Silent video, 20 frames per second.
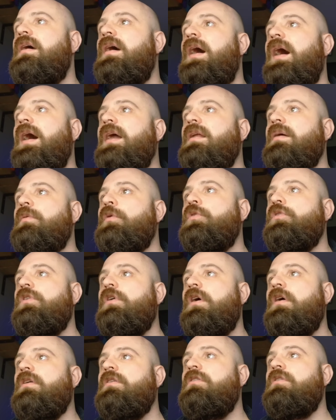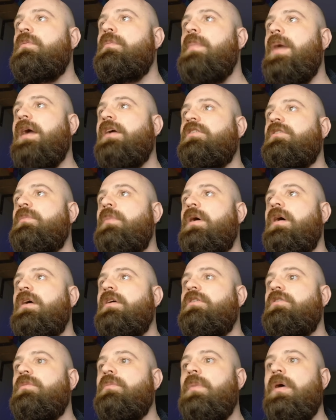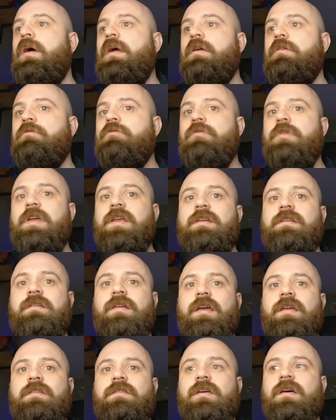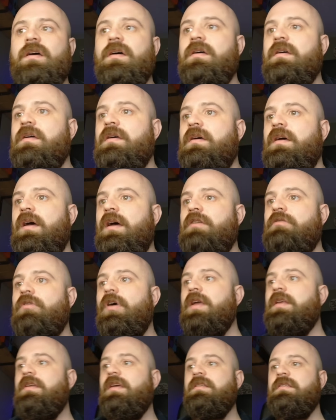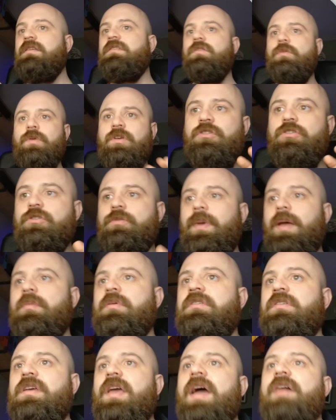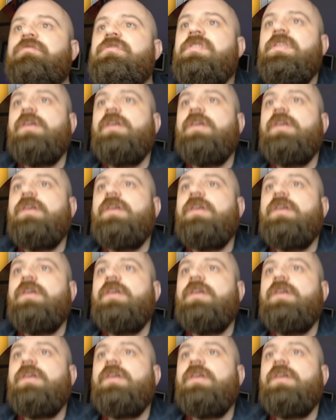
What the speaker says: And I'm also going to maximize my read data and write data, so we should be able to see everything